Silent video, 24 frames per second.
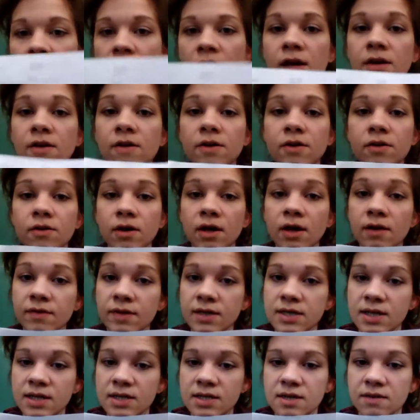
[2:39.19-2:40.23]
I know you don't have a
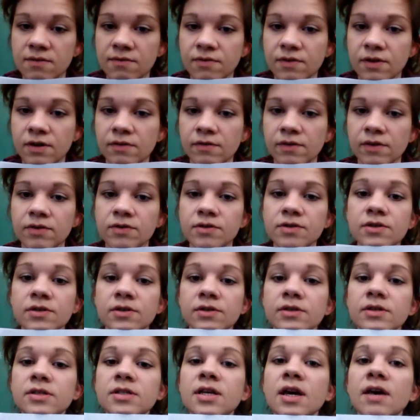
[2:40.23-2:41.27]
test in front of you, so
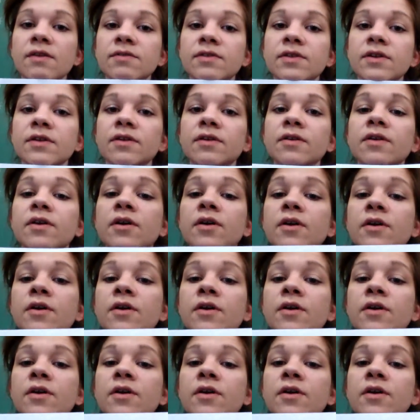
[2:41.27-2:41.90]
you just have to